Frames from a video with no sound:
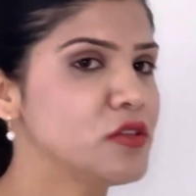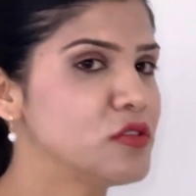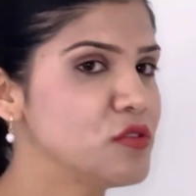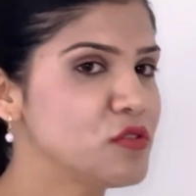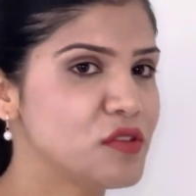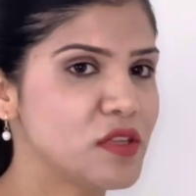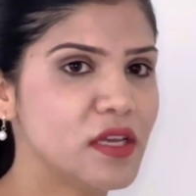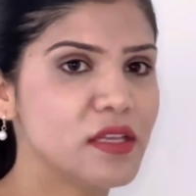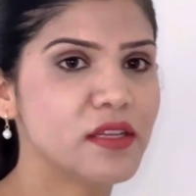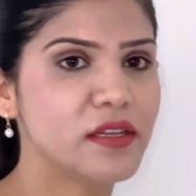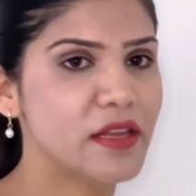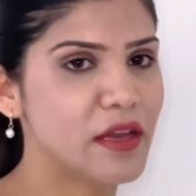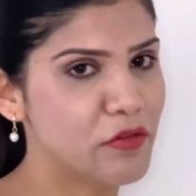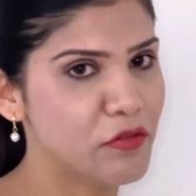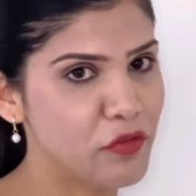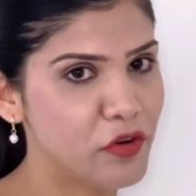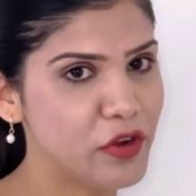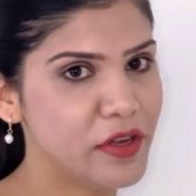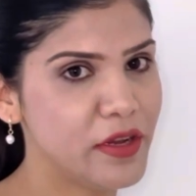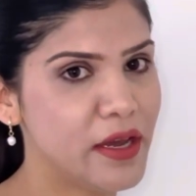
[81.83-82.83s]
to say that
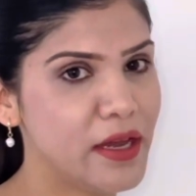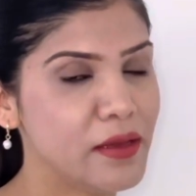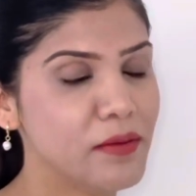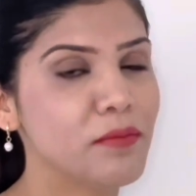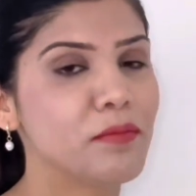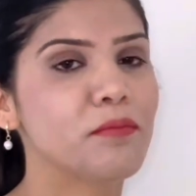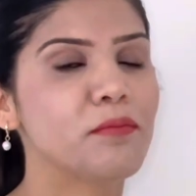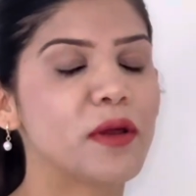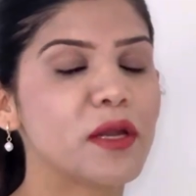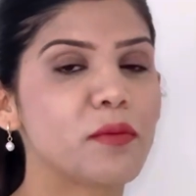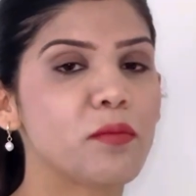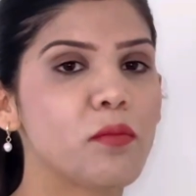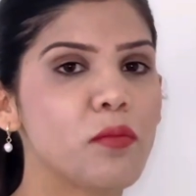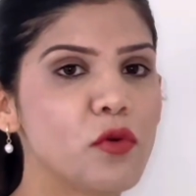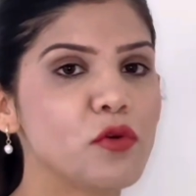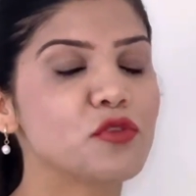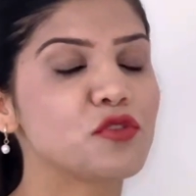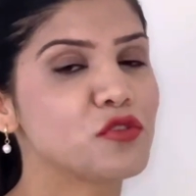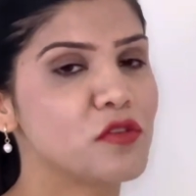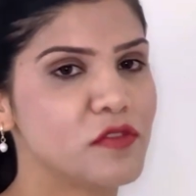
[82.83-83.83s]
every time, but
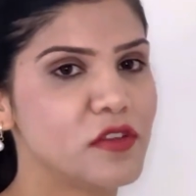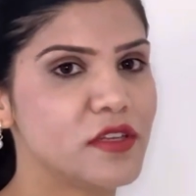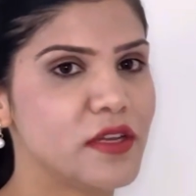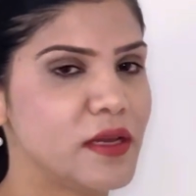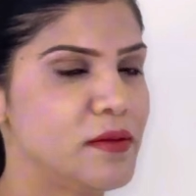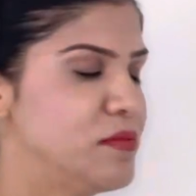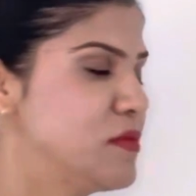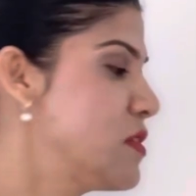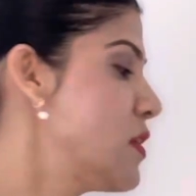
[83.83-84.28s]
most of the times.